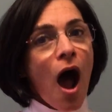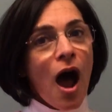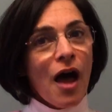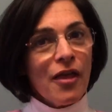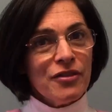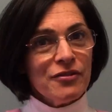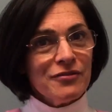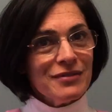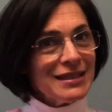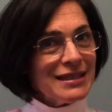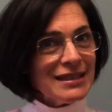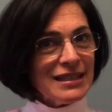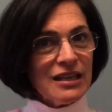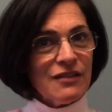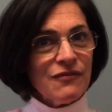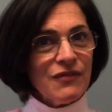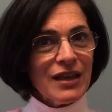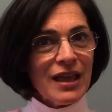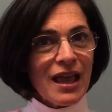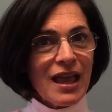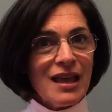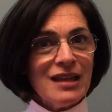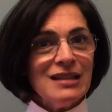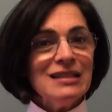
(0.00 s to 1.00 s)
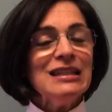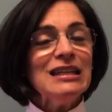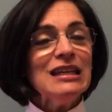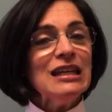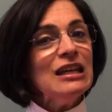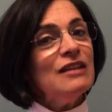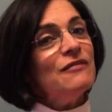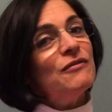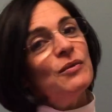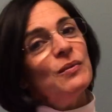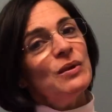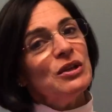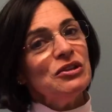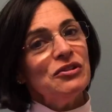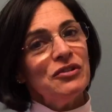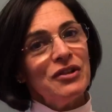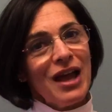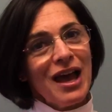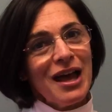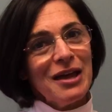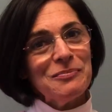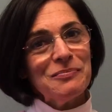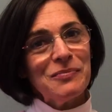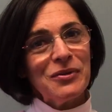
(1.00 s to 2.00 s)
on the receiving end, even when
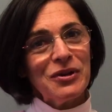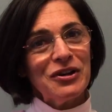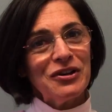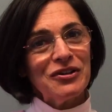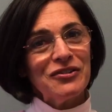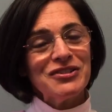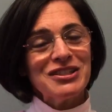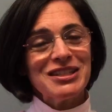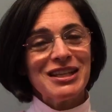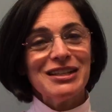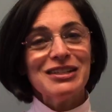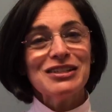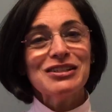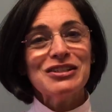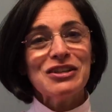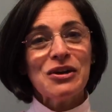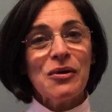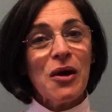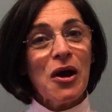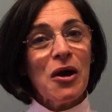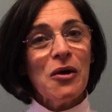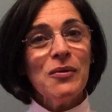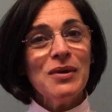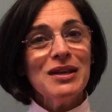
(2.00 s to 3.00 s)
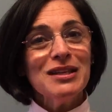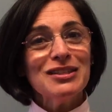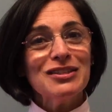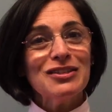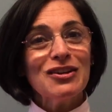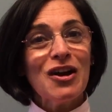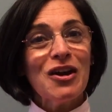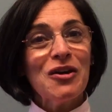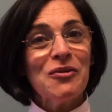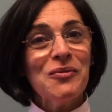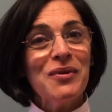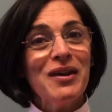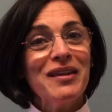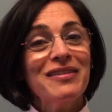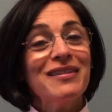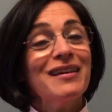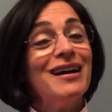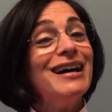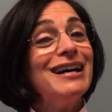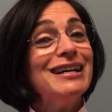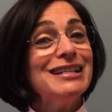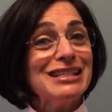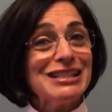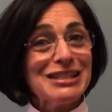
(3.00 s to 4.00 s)
you're not in person. So always start with
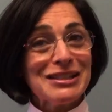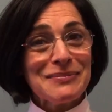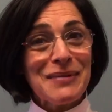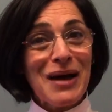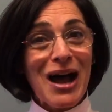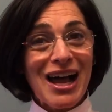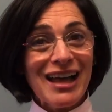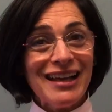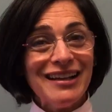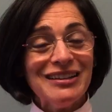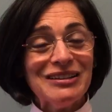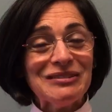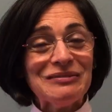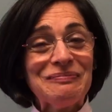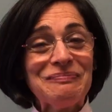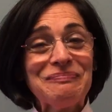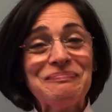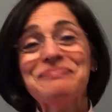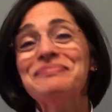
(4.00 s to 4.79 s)
a smile.